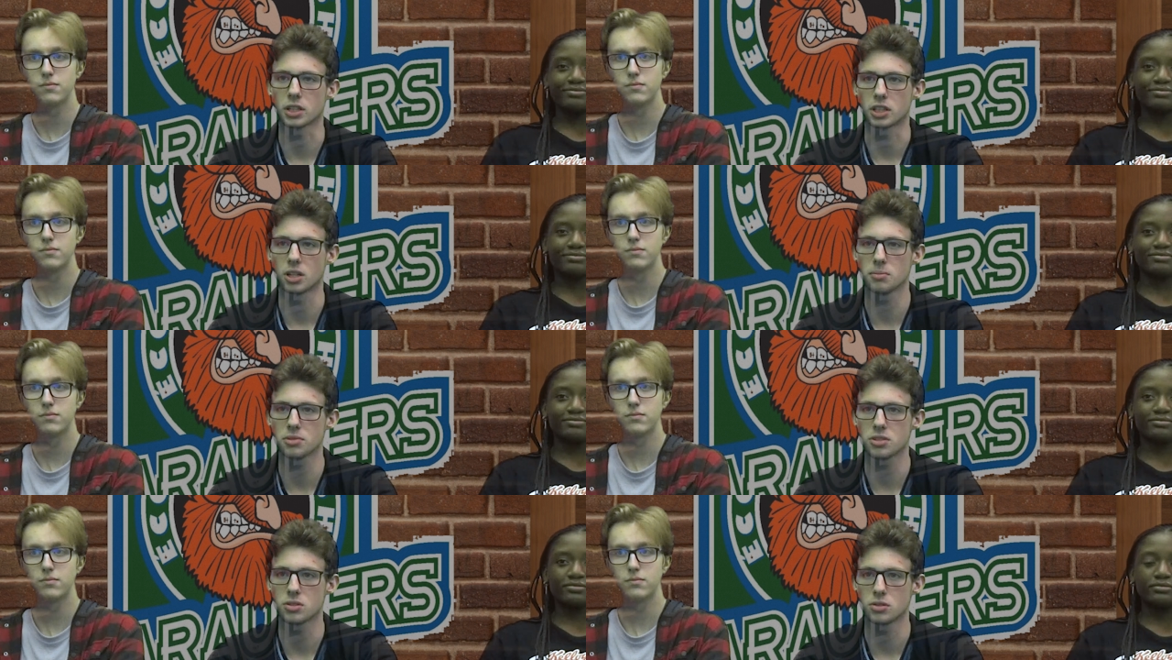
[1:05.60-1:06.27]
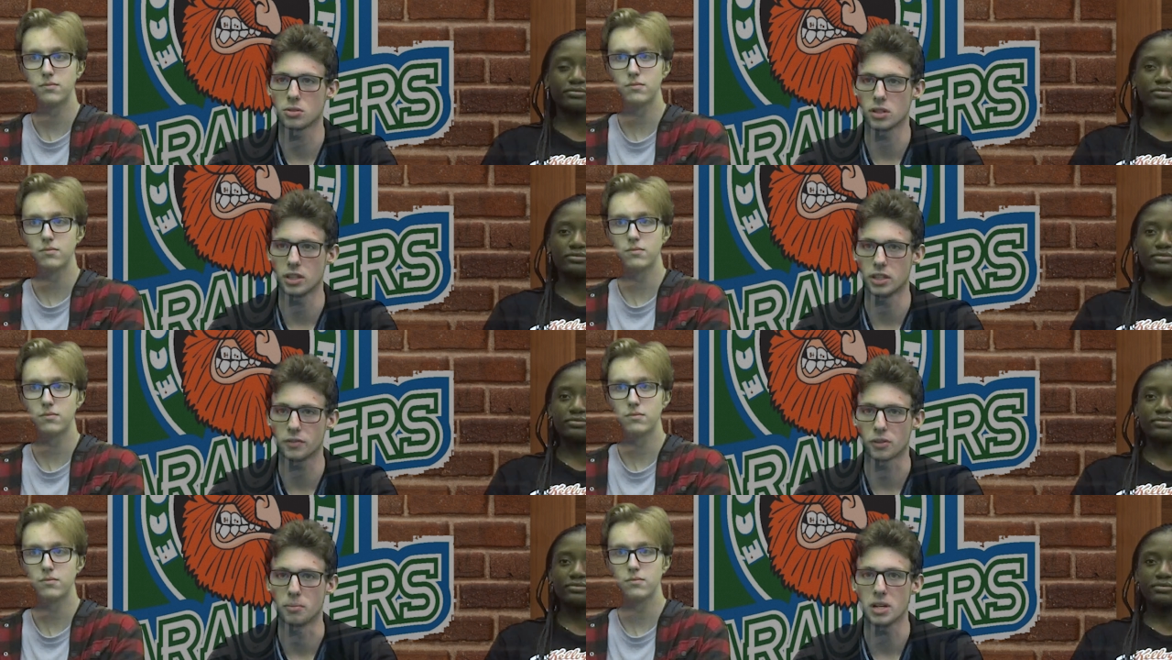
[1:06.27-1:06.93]
Speaker 1: can come to an
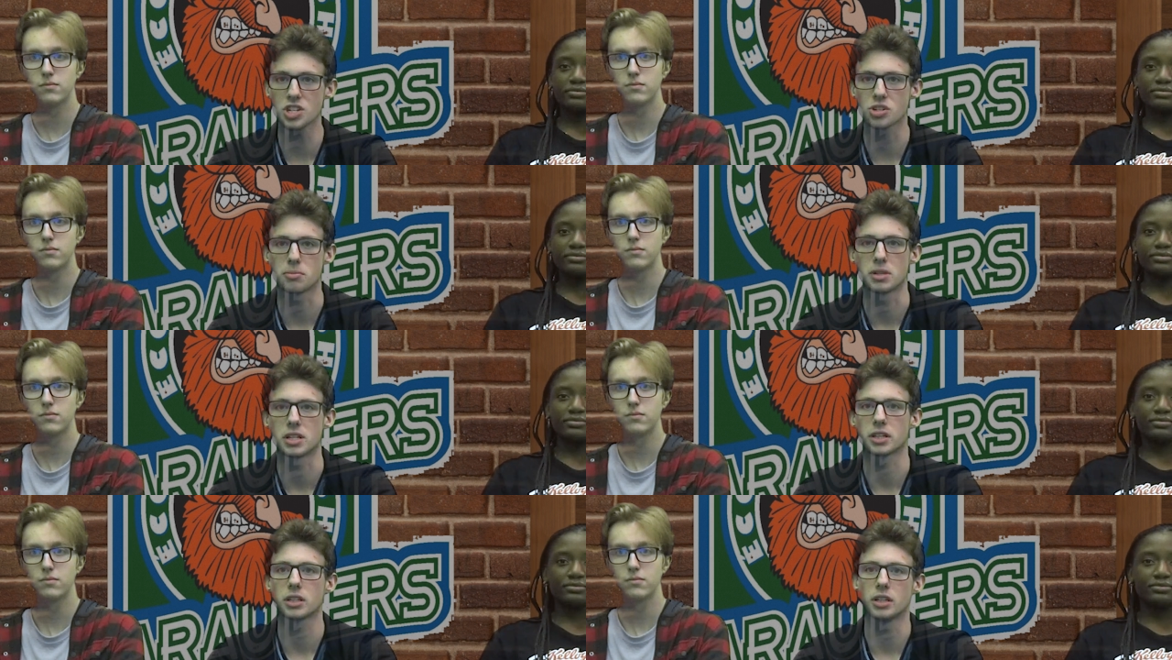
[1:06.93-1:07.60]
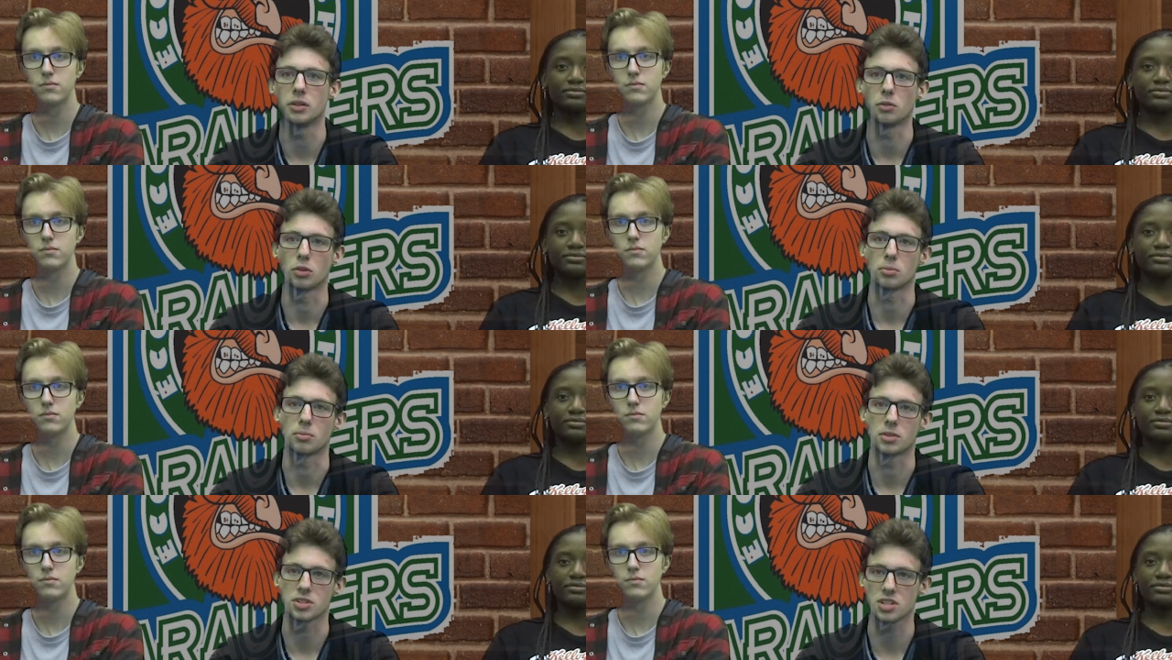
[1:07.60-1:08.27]
information meeting in
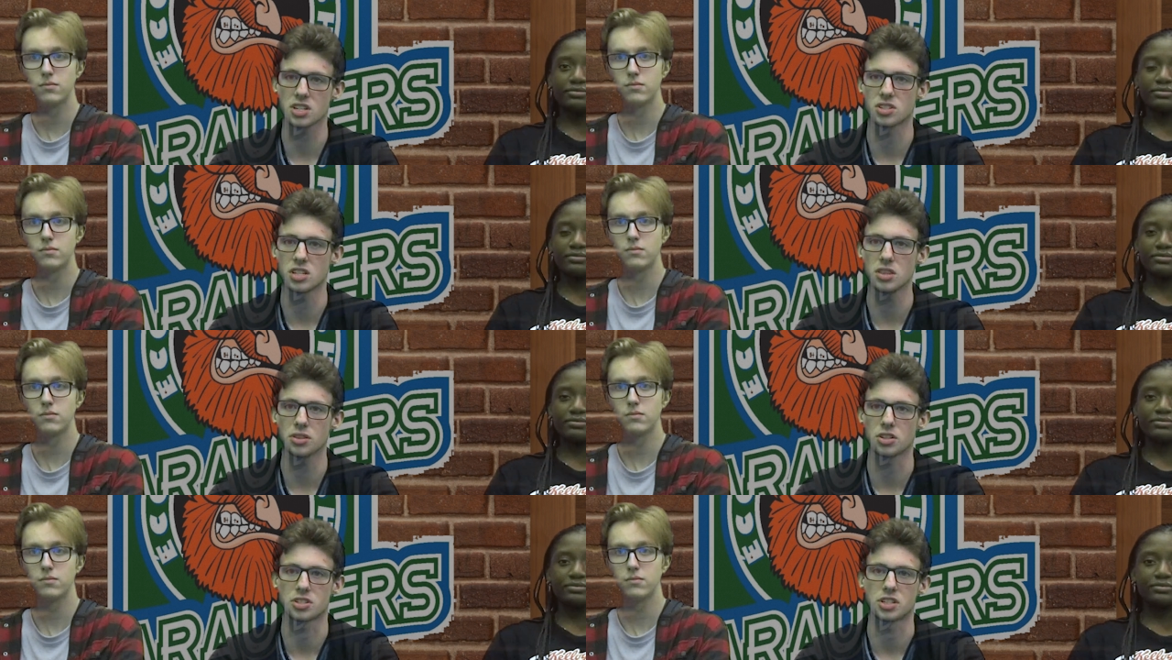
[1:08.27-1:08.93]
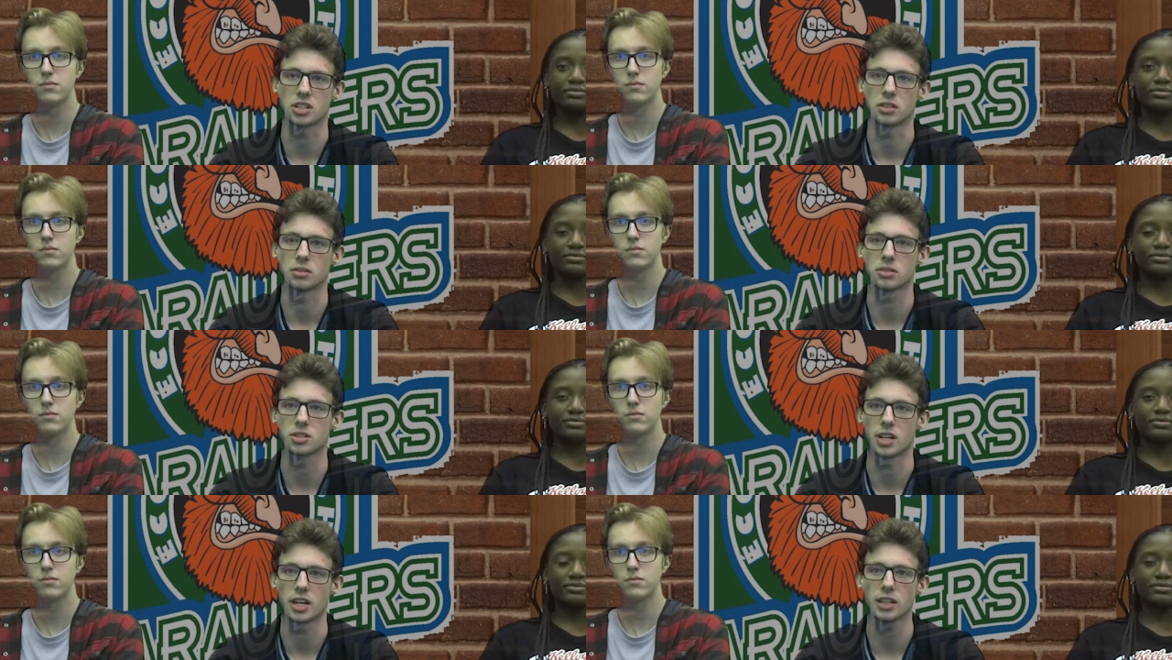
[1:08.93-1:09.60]
room 1613
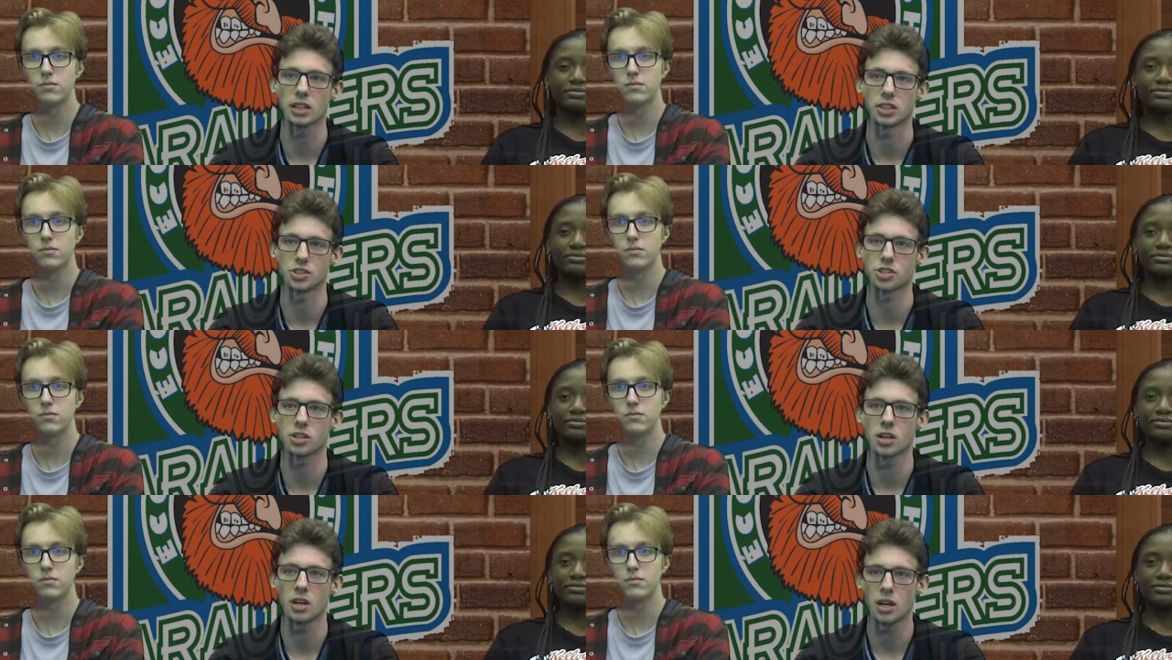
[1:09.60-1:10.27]
today at lunch.